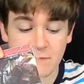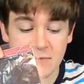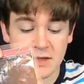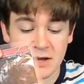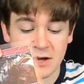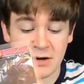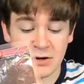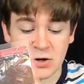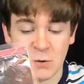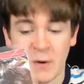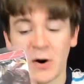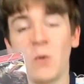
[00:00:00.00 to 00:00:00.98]
no matter
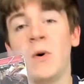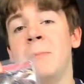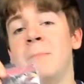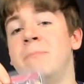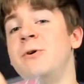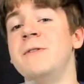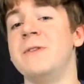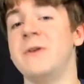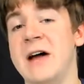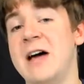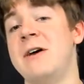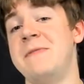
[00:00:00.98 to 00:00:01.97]
what bold they're at
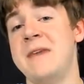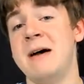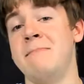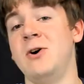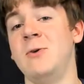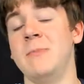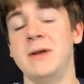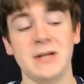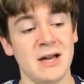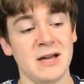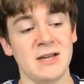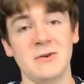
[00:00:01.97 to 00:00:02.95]
that moment, you
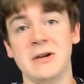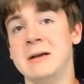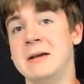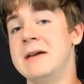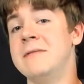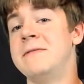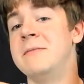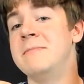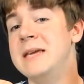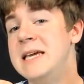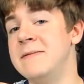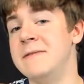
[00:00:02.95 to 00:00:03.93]
can give them
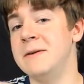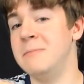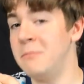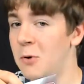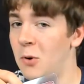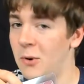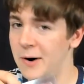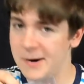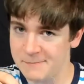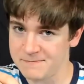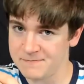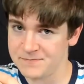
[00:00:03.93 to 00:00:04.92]
even more.
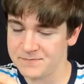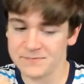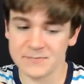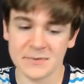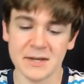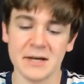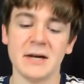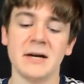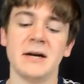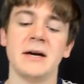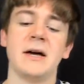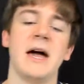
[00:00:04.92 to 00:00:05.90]

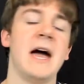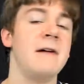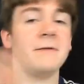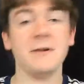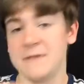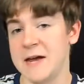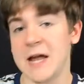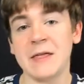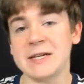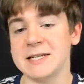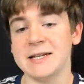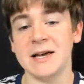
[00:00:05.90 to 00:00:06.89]
Everything in this
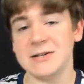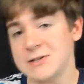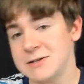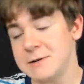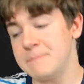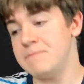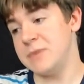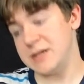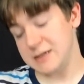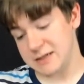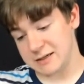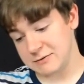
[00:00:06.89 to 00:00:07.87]
list
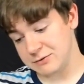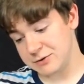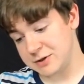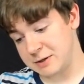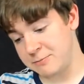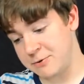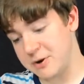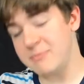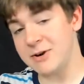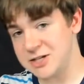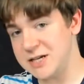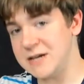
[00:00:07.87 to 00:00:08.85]
can pretty much
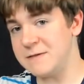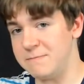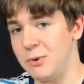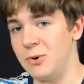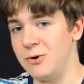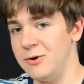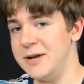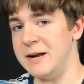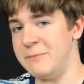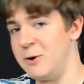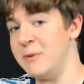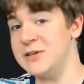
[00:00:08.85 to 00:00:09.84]
give bold at a moment's
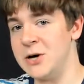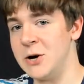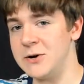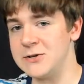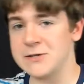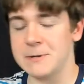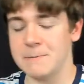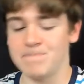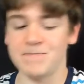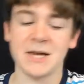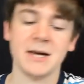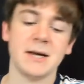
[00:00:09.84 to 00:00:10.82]
notice,
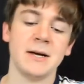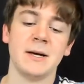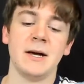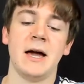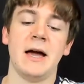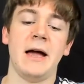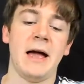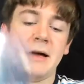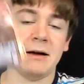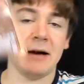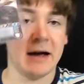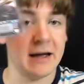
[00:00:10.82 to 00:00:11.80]

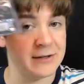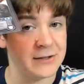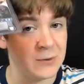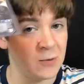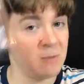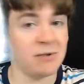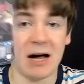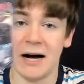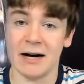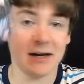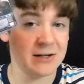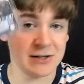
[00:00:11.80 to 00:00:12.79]
and Grimlock is
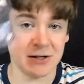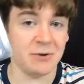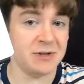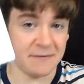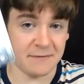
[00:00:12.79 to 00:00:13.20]
no different.